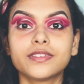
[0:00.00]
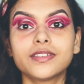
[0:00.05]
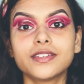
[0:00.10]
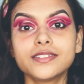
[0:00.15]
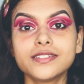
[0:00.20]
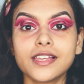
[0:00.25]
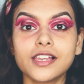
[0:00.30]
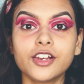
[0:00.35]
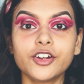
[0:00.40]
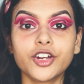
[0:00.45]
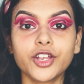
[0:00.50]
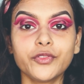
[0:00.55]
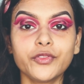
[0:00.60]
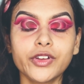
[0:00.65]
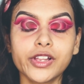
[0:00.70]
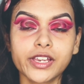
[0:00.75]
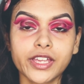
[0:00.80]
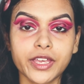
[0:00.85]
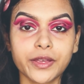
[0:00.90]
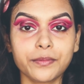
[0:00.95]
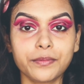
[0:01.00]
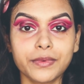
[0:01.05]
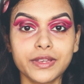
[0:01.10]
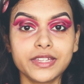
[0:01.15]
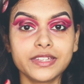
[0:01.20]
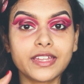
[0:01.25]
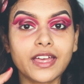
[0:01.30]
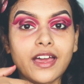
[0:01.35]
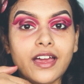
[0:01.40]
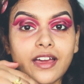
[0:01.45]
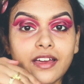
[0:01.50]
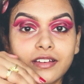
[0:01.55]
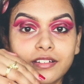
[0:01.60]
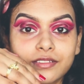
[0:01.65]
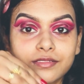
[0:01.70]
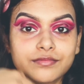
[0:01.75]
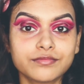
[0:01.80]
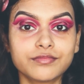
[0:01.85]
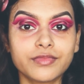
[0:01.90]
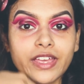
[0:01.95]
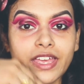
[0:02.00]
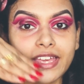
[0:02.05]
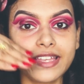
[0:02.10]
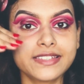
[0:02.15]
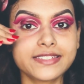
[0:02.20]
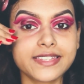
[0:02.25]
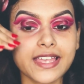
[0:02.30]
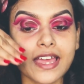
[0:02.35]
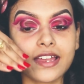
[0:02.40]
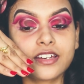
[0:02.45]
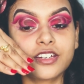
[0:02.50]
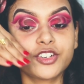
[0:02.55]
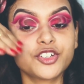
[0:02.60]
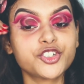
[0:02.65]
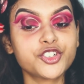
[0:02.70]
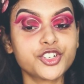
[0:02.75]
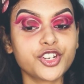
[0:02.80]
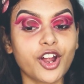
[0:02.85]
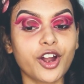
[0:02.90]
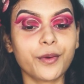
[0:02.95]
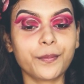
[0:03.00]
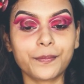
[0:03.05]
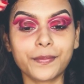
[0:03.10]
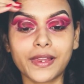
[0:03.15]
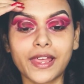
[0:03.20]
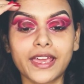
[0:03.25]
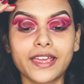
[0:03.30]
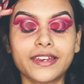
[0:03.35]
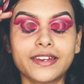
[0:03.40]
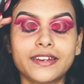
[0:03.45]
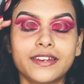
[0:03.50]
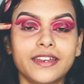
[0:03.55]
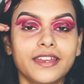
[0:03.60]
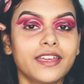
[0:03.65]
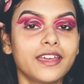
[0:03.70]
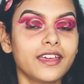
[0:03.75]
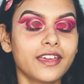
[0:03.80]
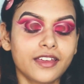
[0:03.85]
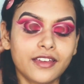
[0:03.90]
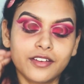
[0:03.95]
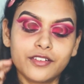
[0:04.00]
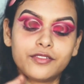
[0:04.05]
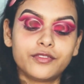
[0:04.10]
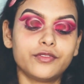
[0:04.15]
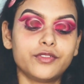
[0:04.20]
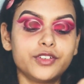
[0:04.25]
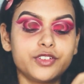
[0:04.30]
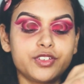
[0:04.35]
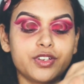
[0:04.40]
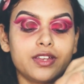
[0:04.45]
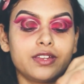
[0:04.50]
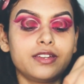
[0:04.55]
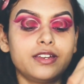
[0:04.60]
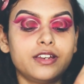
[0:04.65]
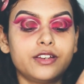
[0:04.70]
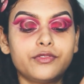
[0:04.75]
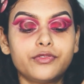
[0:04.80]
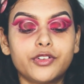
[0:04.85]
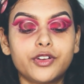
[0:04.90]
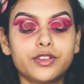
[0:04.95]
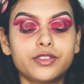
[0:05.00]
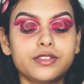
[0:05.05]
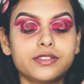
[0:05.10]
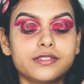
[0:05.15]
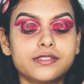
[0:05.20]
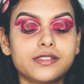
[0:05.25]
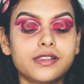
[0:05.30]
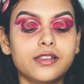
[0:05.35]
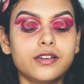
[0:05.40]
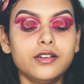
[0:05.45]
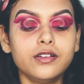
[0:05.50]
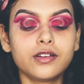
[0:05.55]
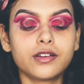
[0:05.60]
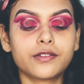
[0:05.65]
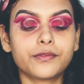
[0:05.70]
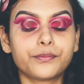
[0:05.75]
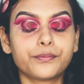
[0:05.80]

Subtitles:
This sellotape will give me the exact sharp line which I need for this look.